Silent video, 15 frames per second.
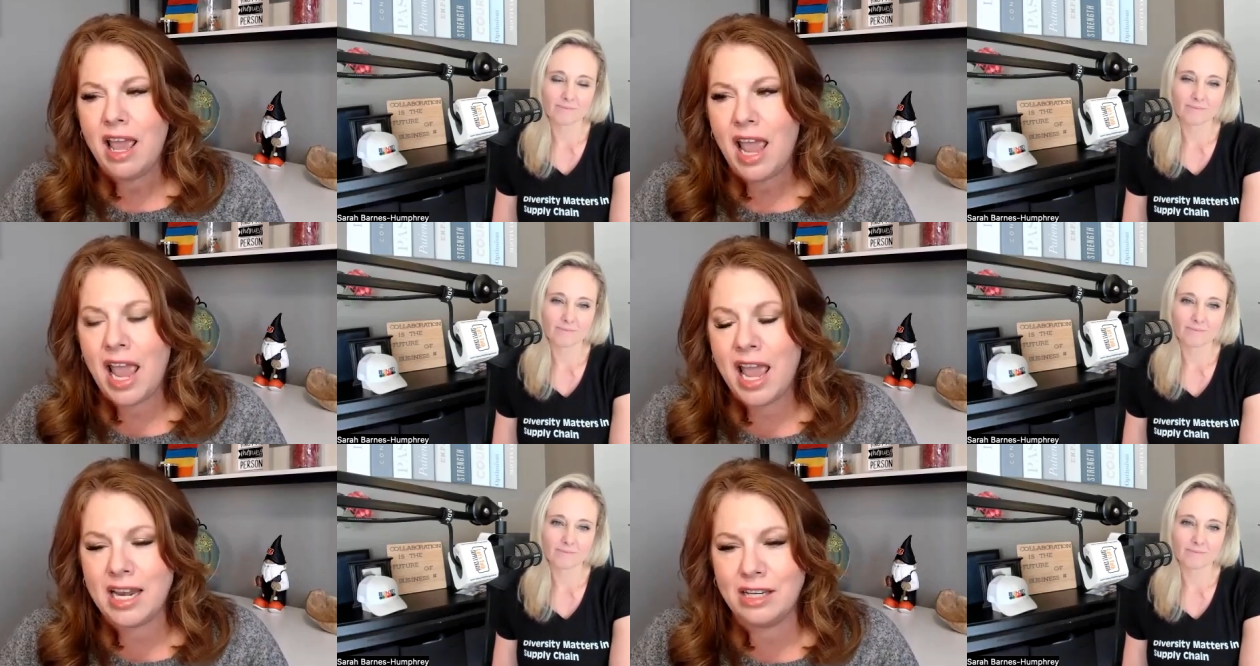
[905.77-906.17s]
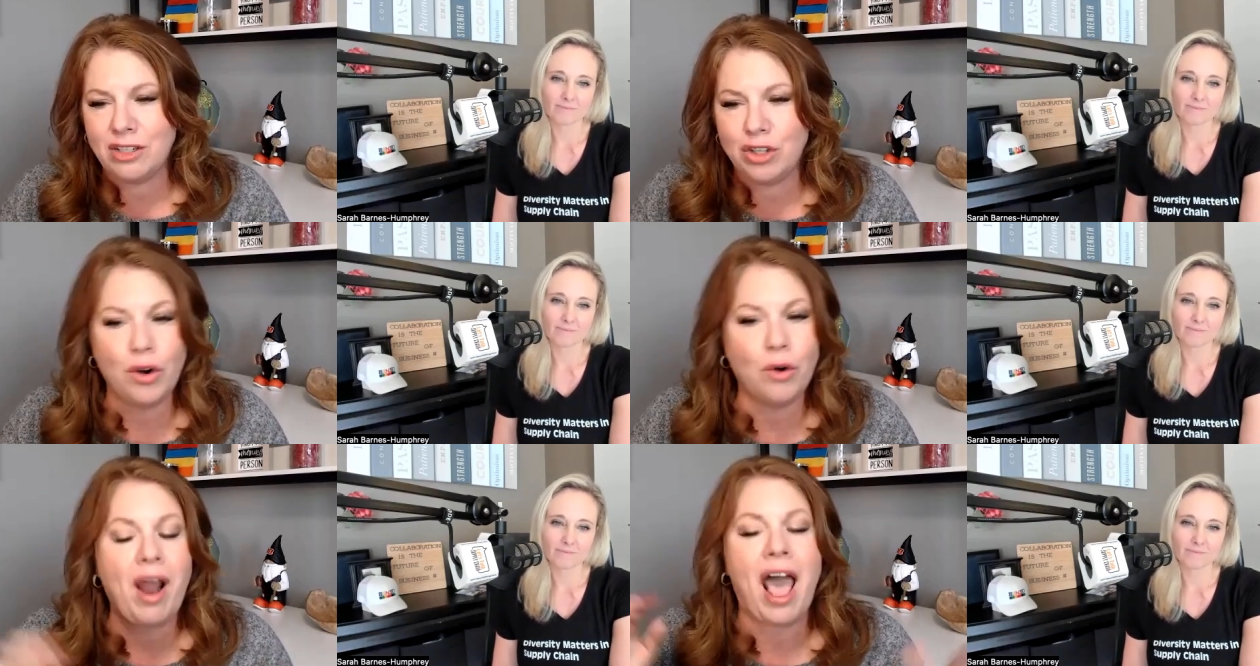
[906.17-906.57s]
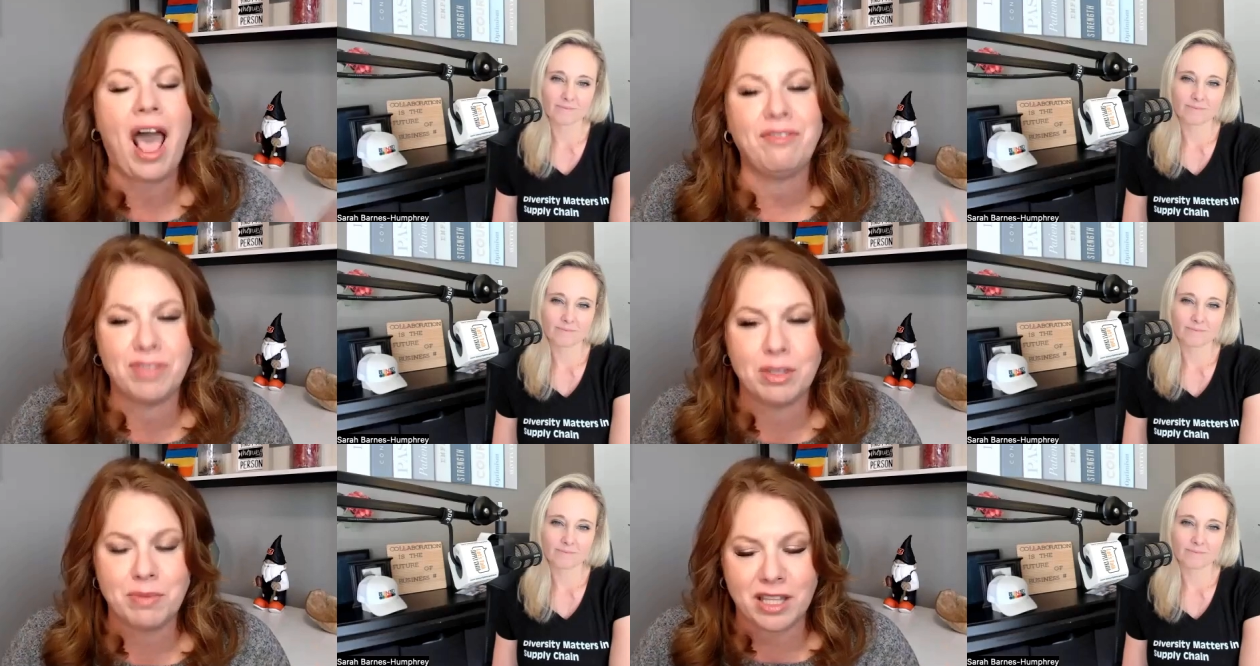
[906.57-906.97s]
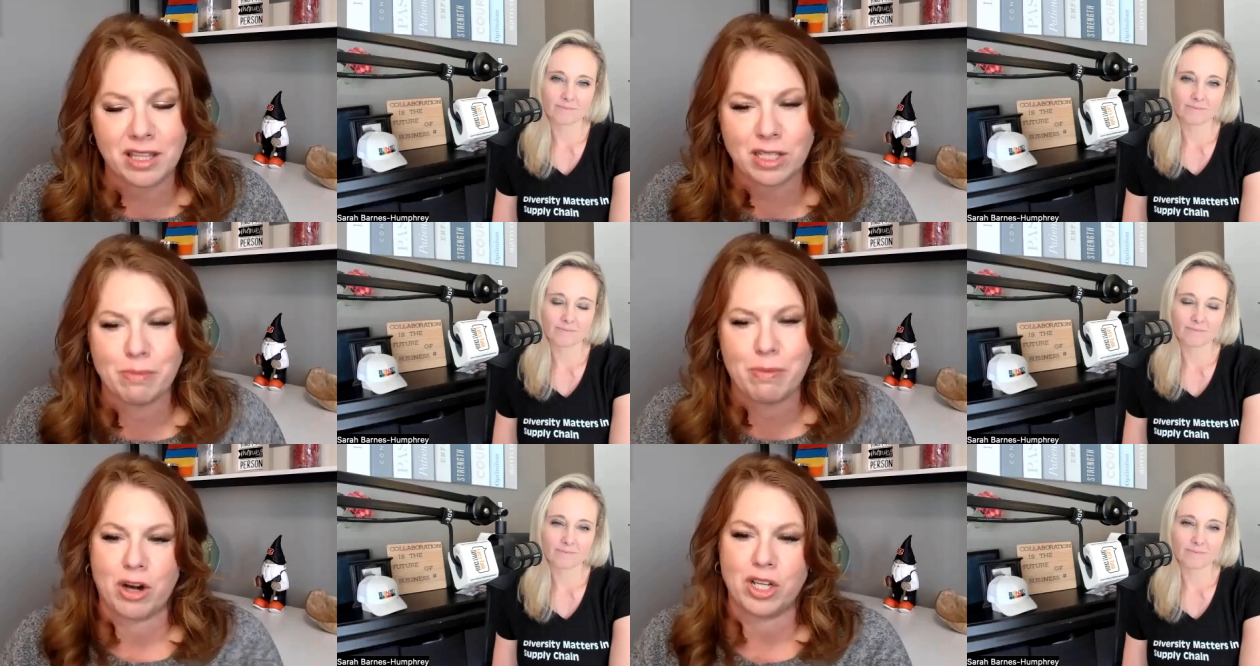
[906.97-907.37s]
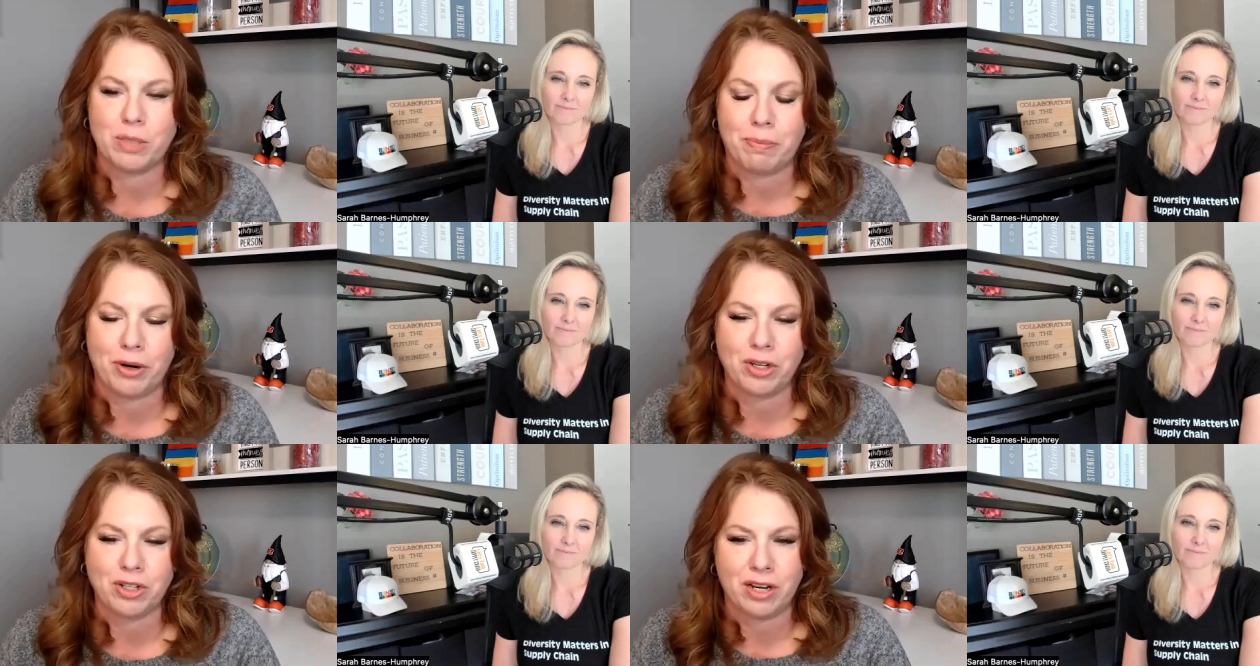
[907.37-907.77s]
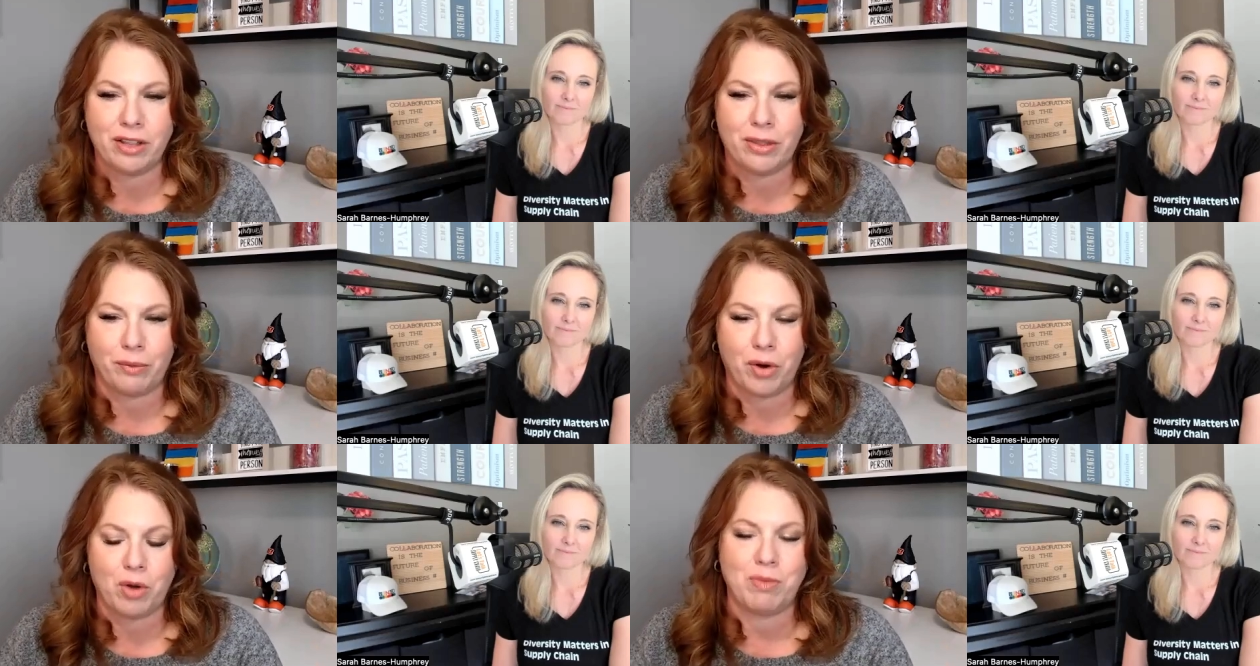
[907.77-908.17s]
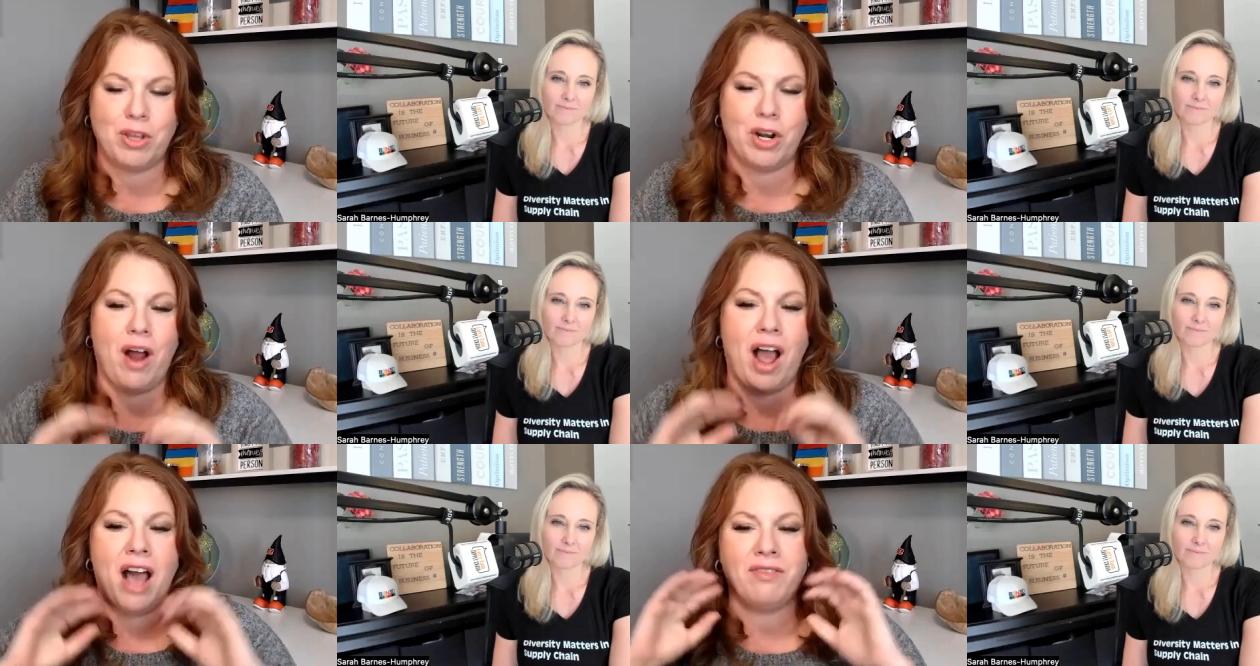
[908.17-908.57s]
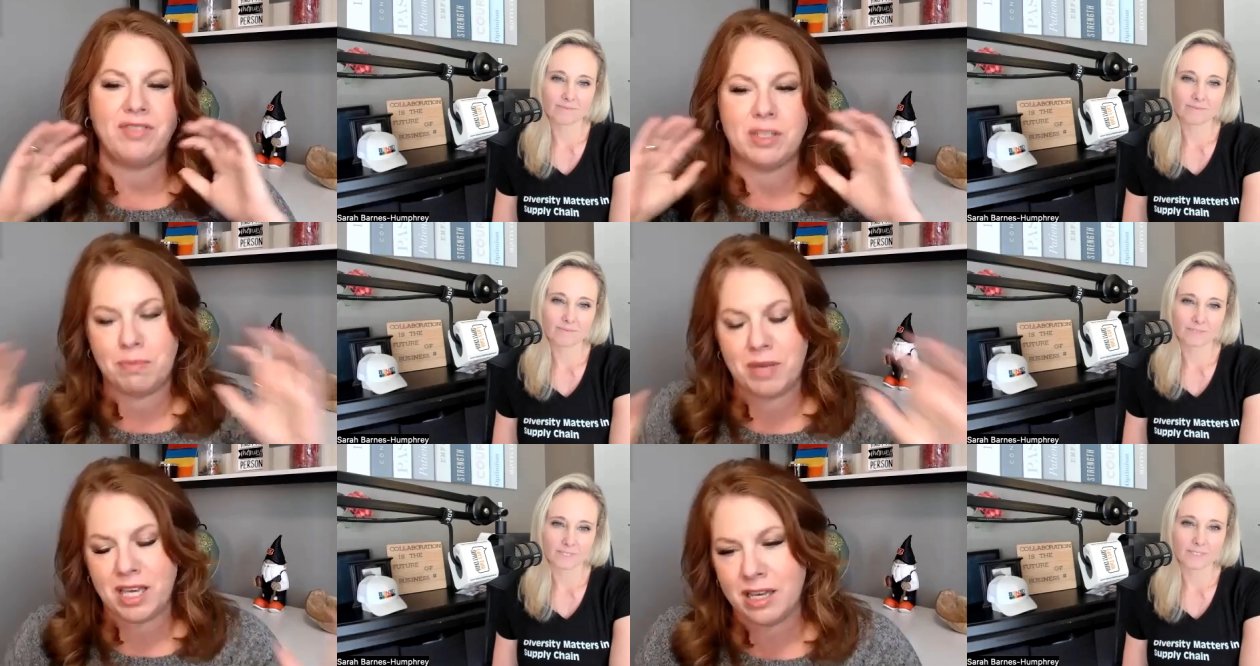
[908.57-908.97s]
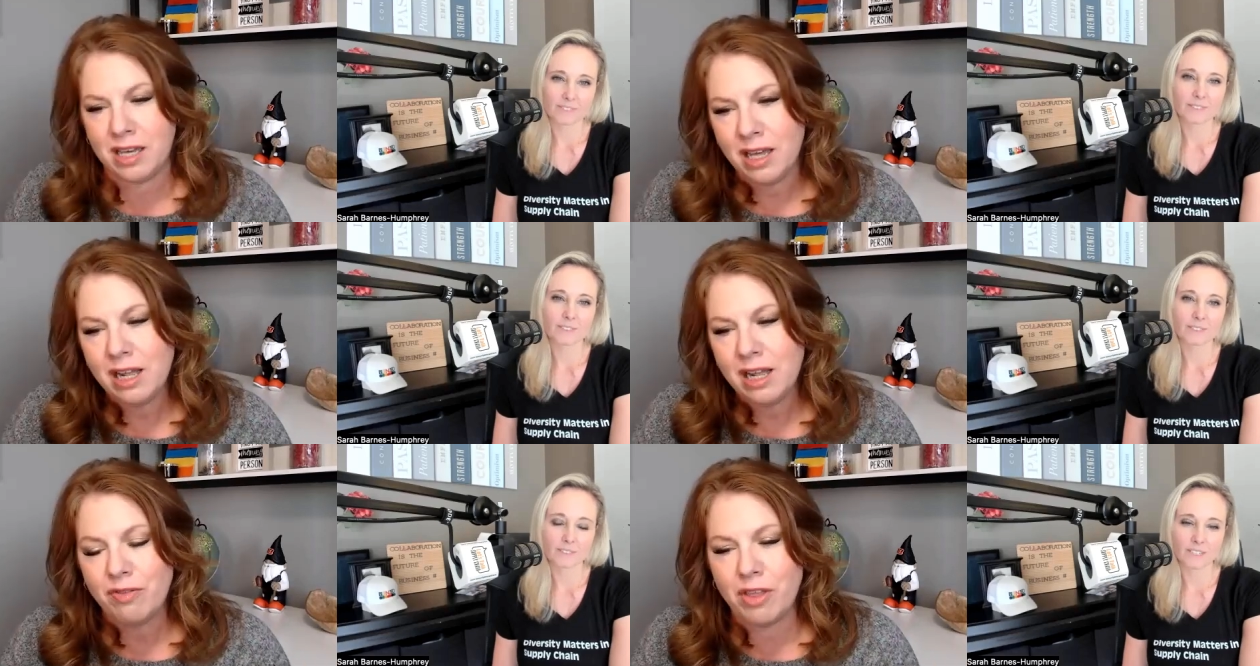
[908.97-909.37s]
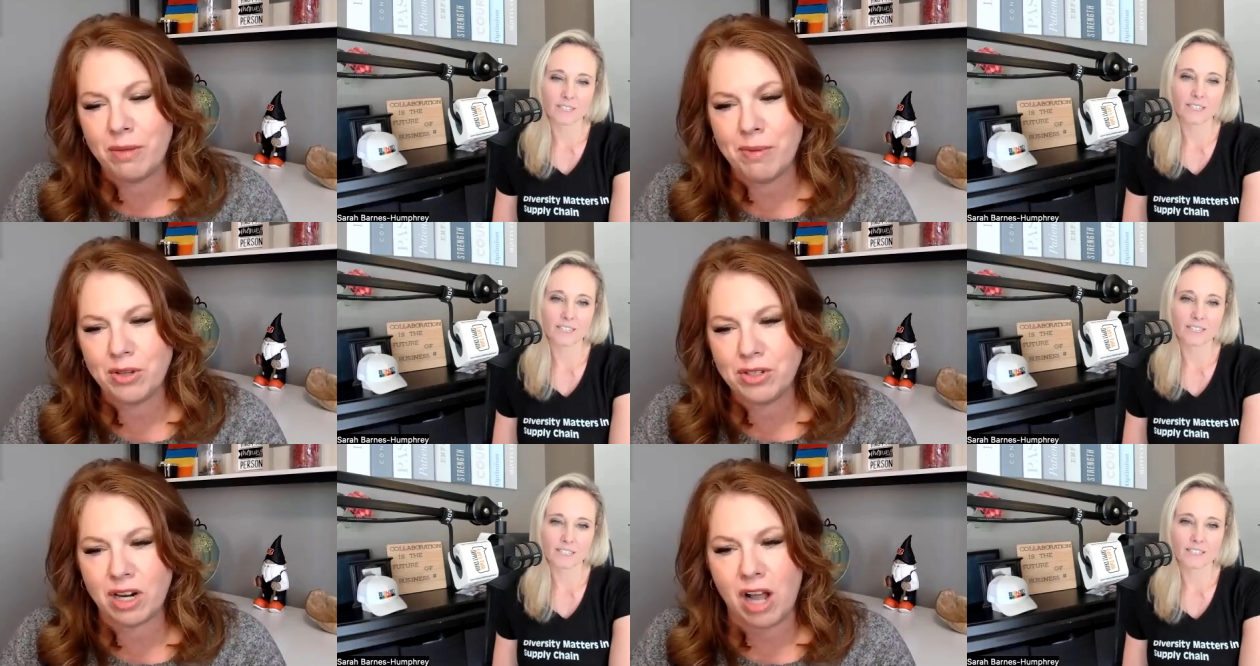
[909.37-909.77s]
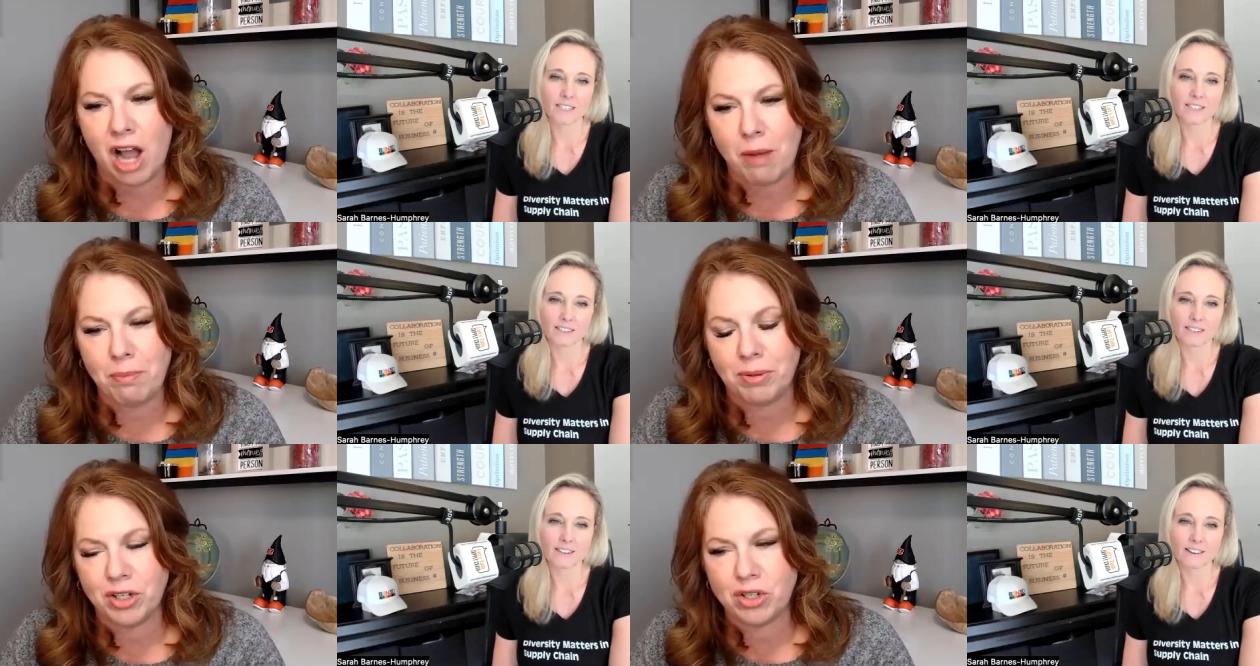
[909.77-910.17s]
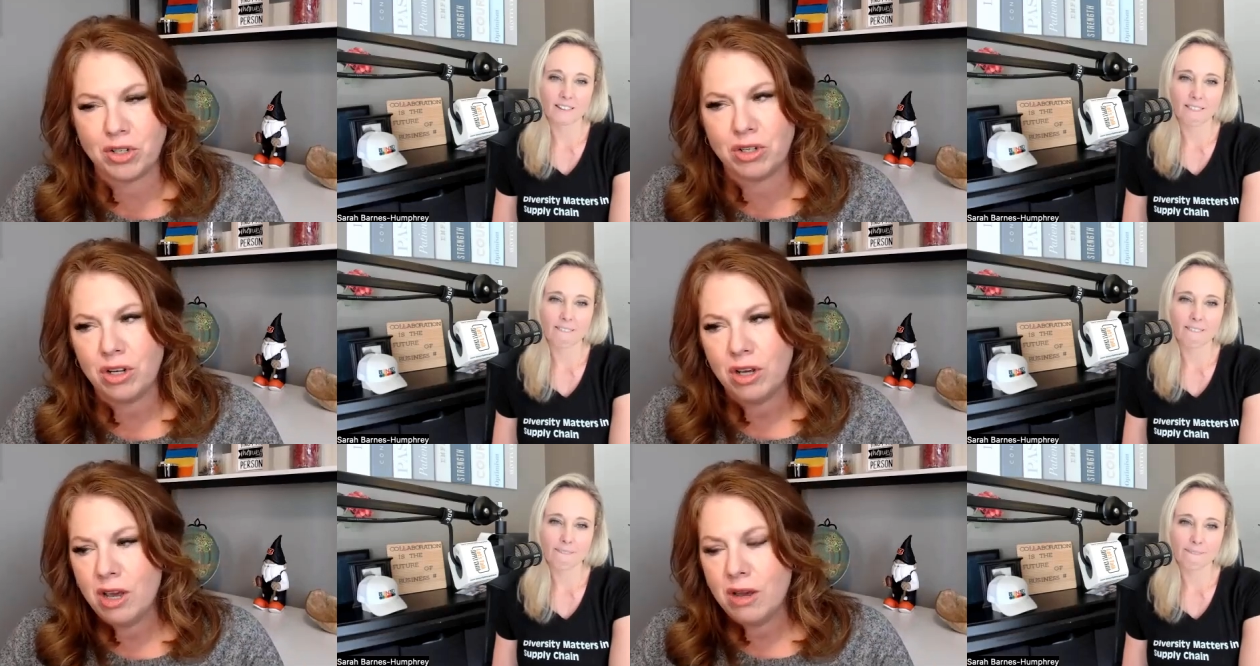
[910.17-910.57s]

Speaker 1: and you don't have to be the smartest person in the room you don't have to be the most accomplished